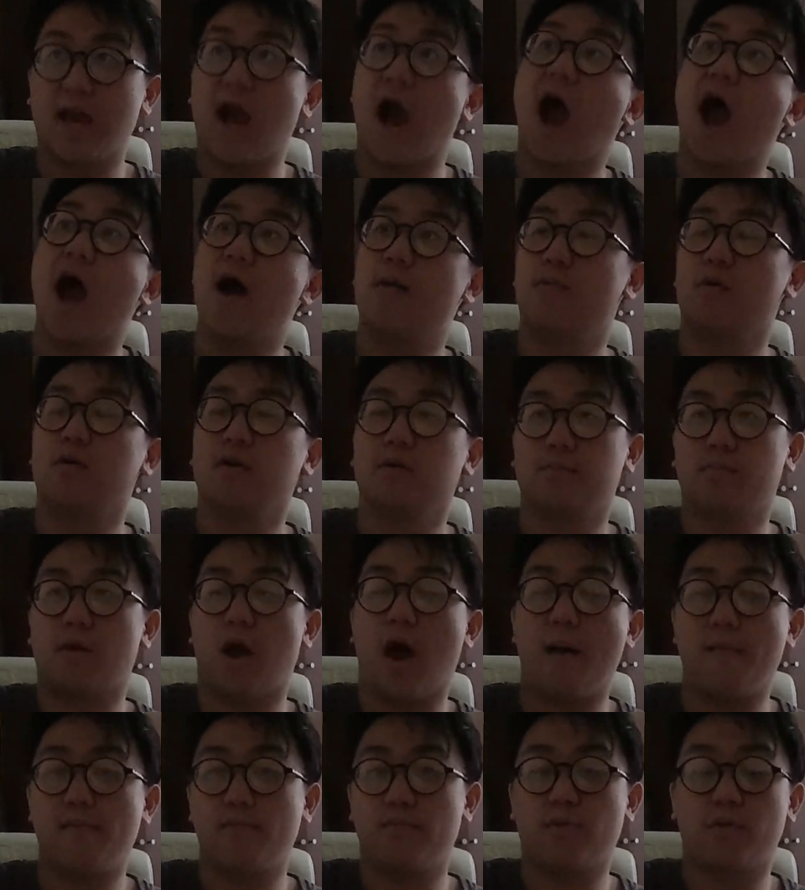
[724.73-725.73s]
high,
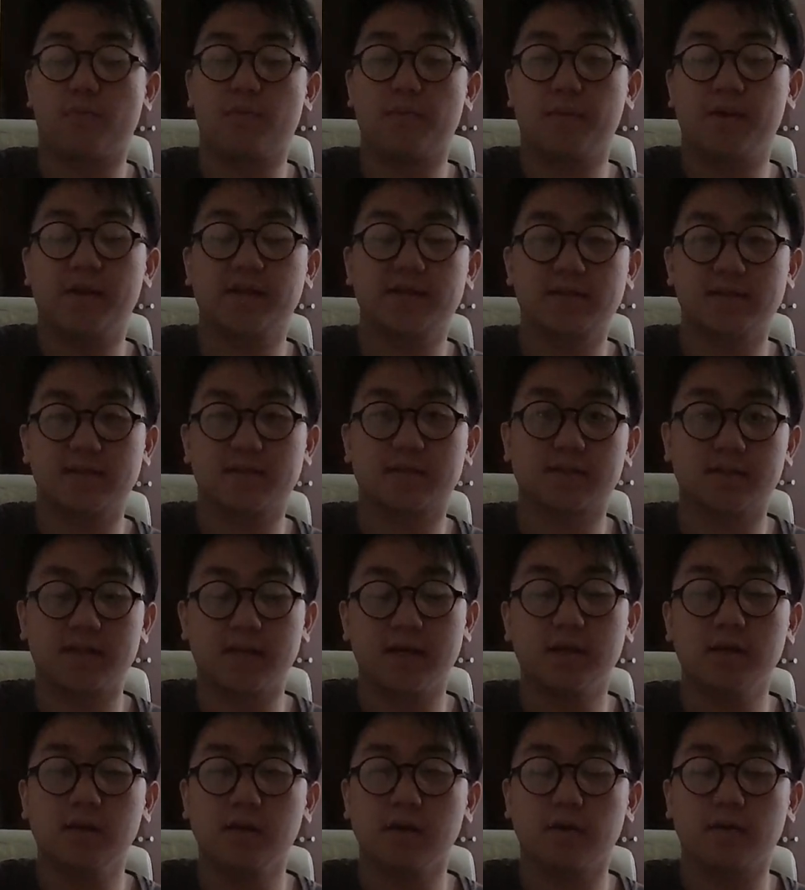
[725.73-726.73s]
high probability to
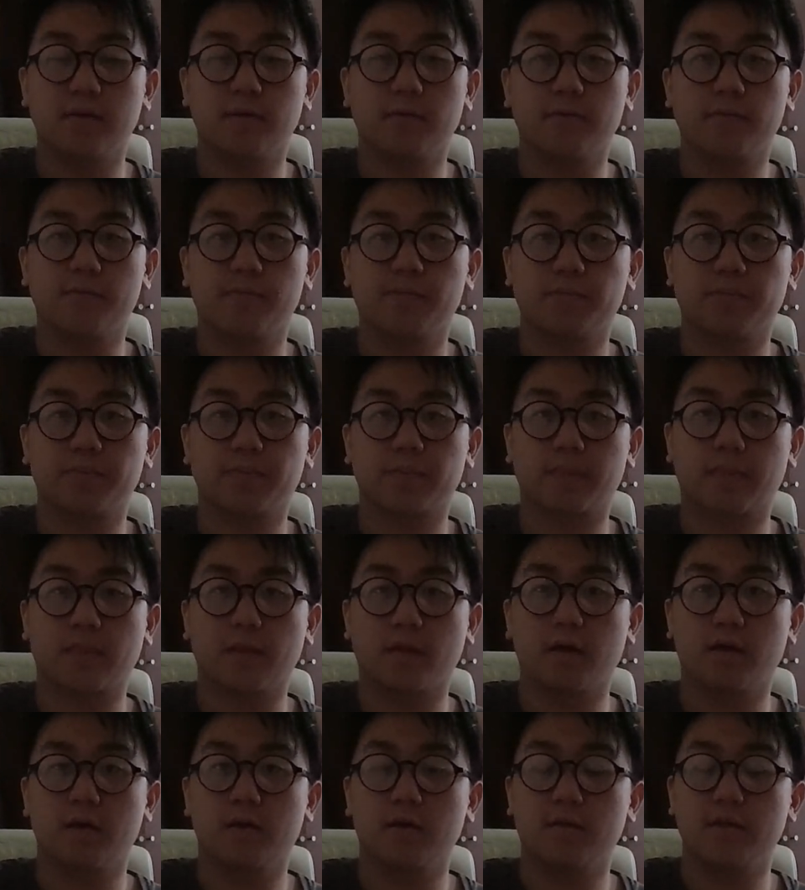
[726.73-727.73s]
succeed.
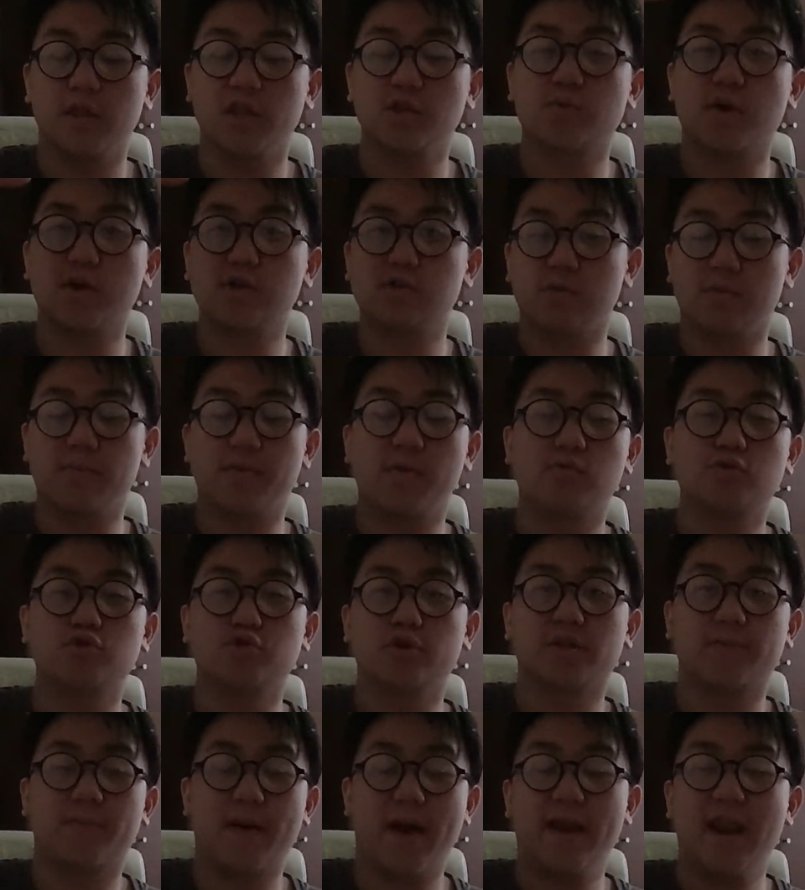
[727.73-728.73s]
This is why so many people
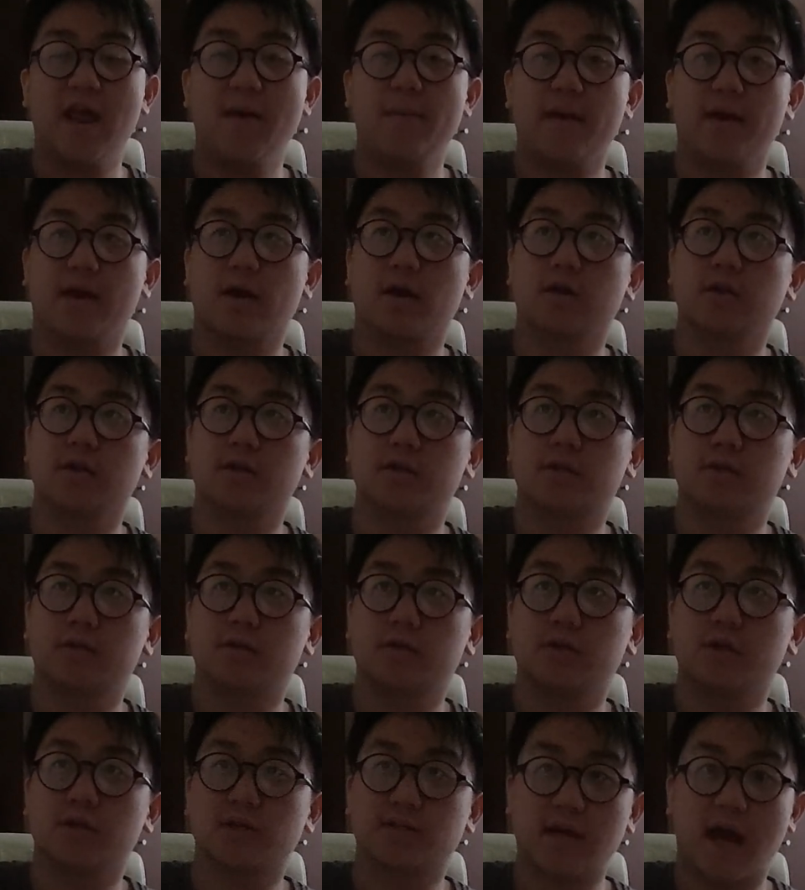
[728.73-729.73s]
during the pandemic
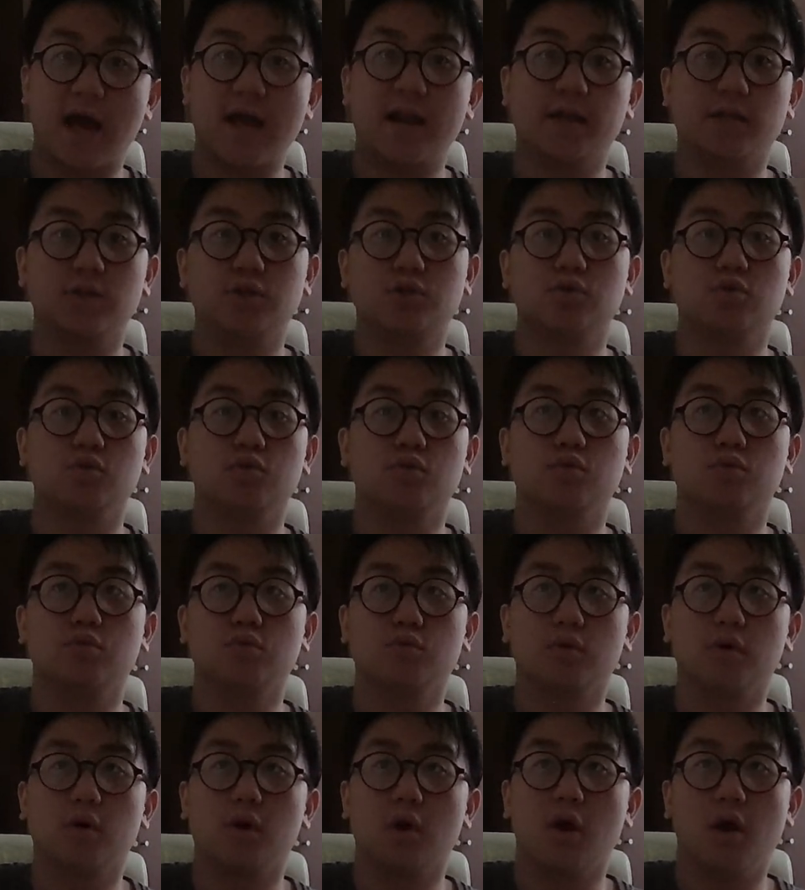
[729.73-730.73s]
decided to
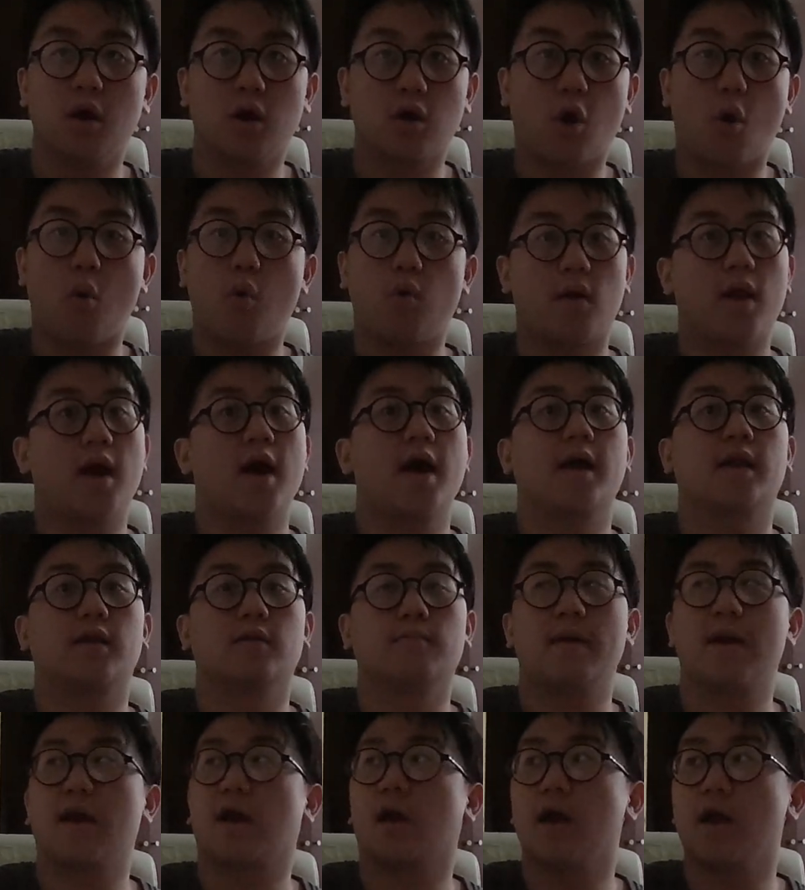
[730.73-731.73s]
go
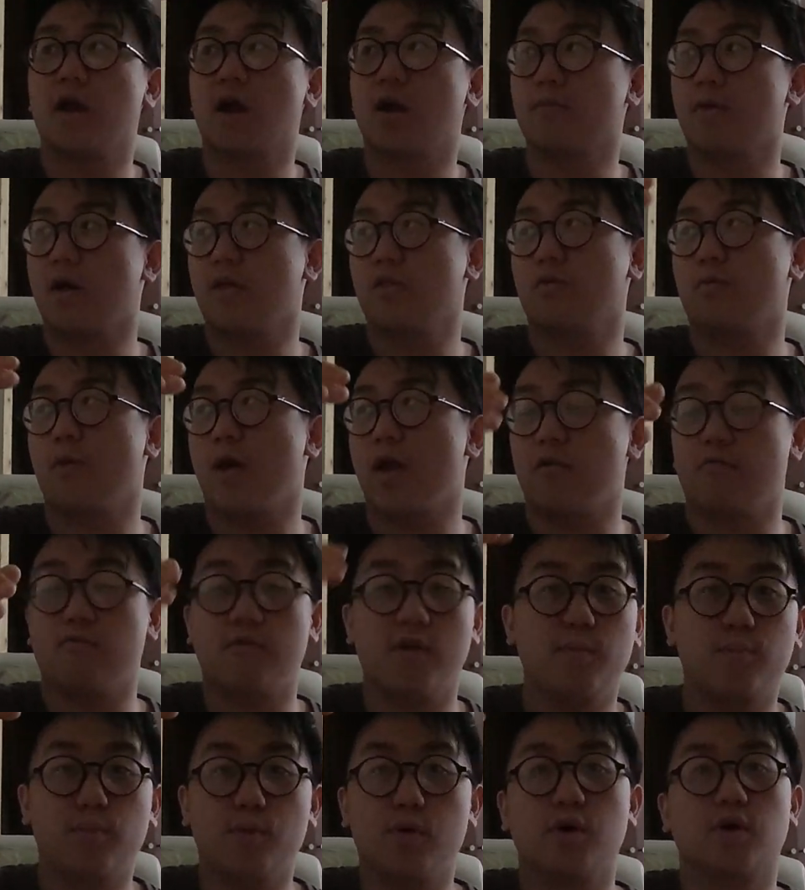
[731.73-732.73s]
online, make income the other way,
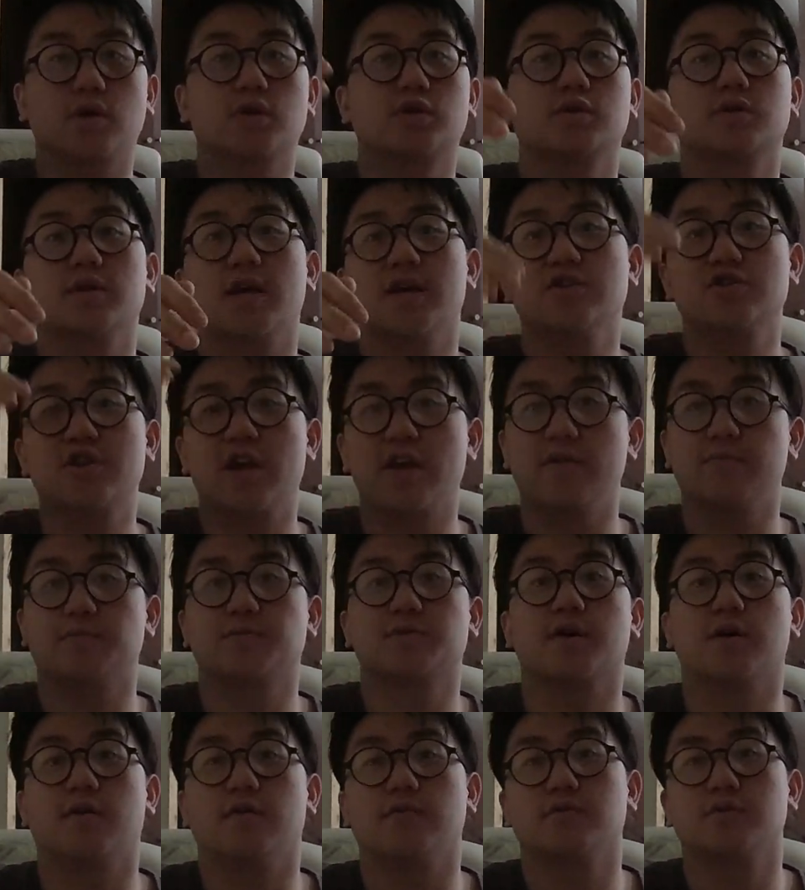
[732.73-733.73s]
read books, educate
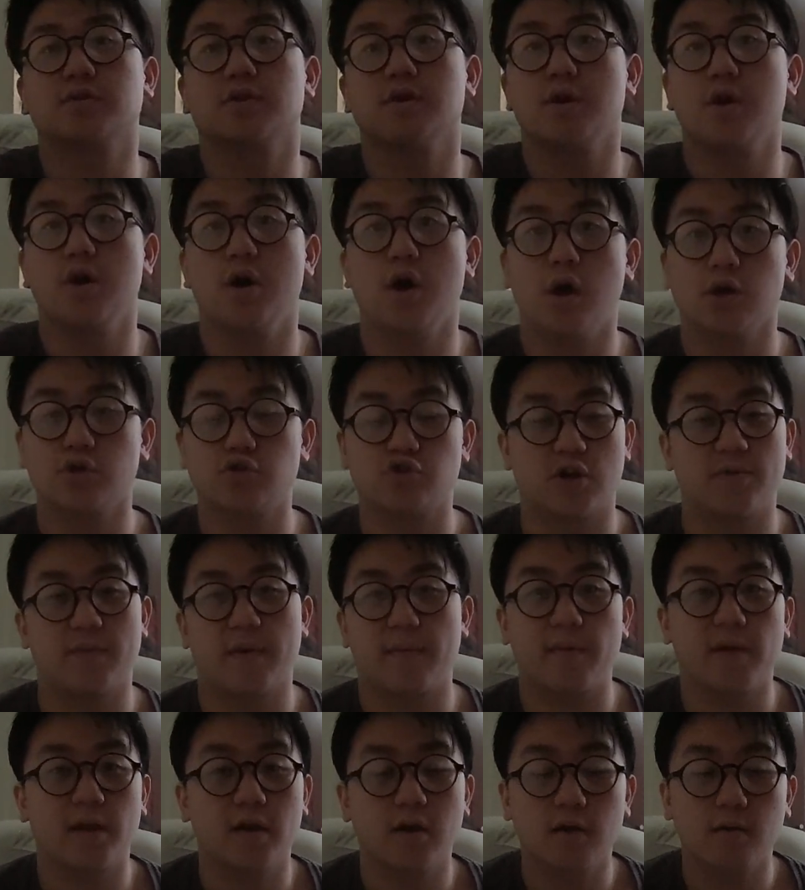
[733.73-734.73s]
themselves, trying to
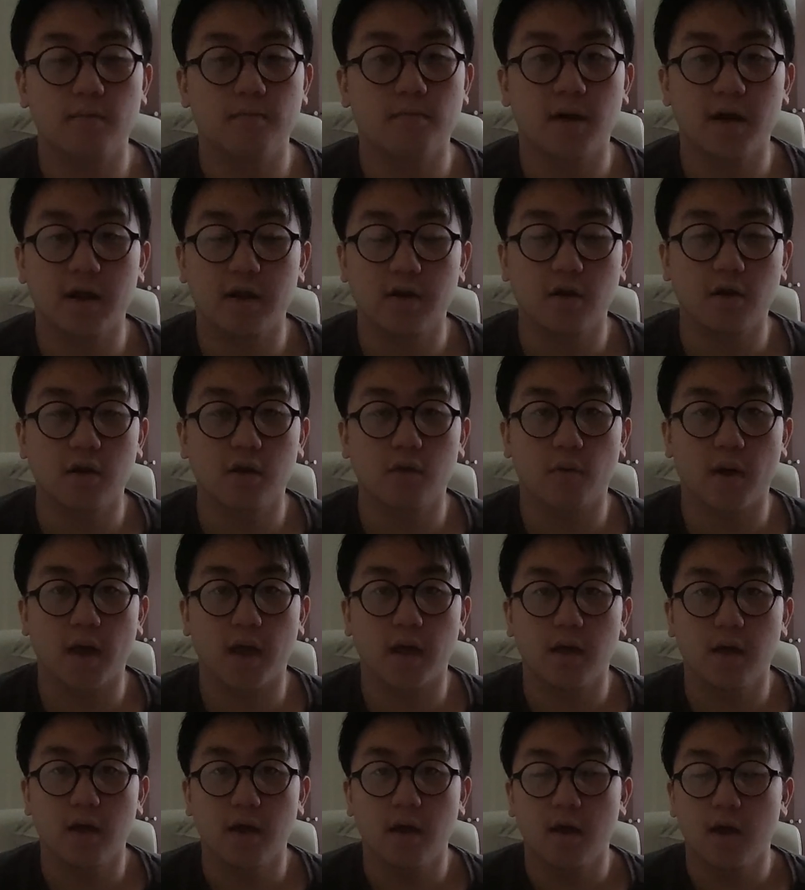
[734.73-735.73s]
make money another way,
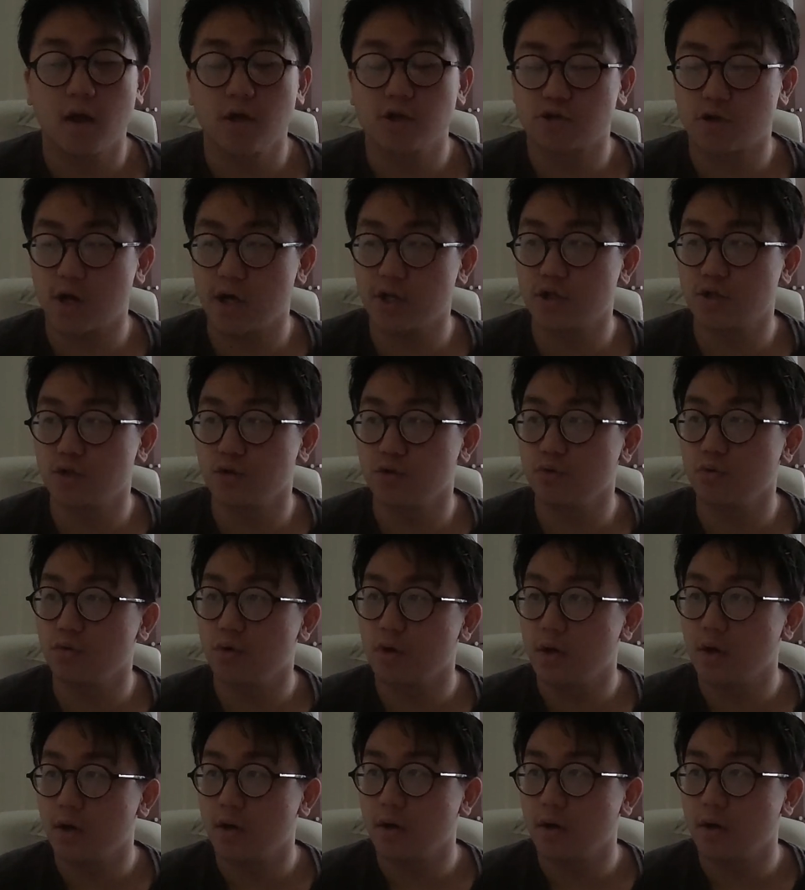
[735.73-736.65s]
try to